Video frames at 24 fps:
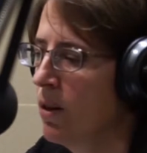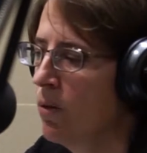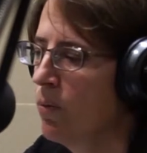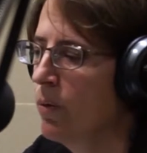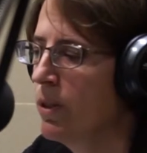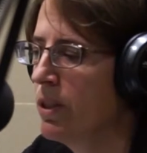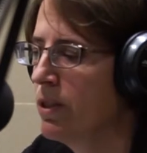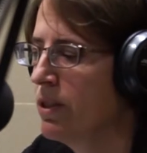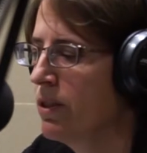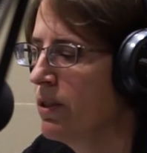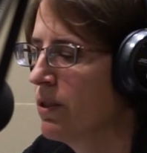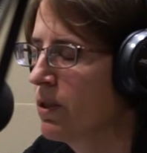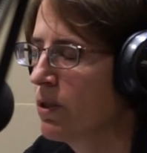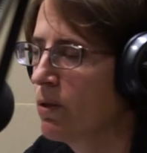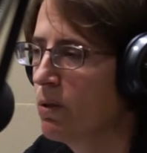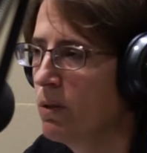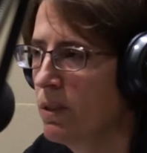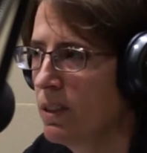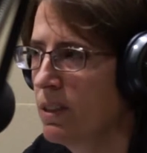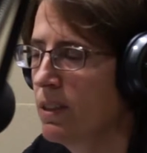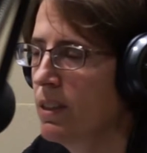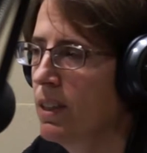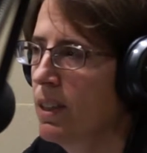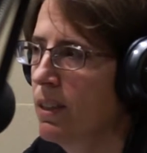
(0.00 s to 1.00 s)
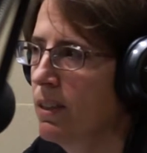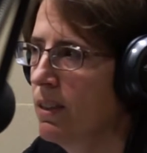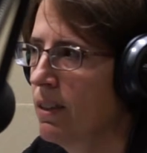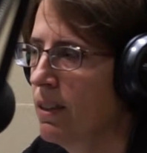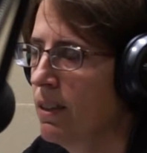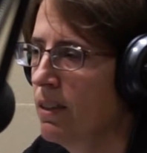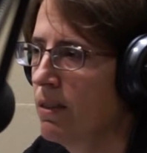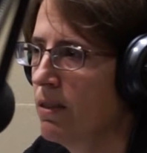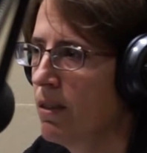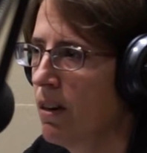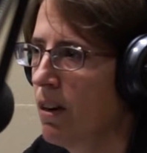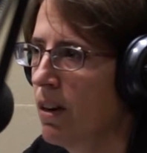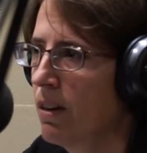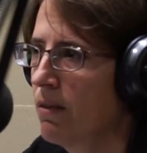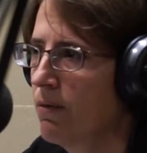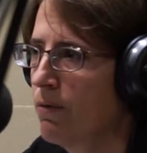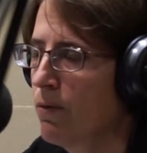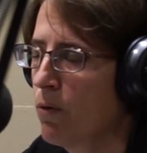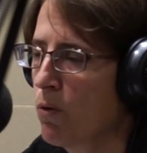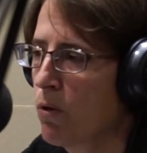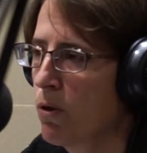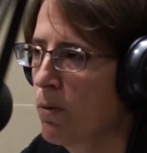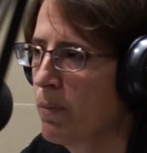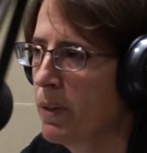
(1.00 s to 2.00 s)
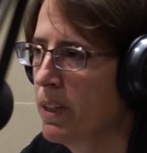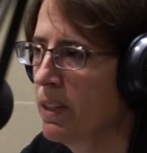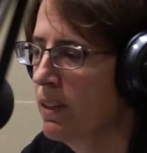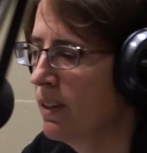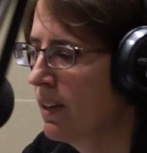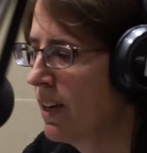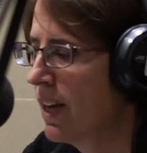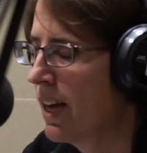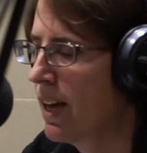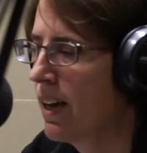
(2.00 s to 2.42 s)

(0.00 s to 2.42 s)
which is christina.forman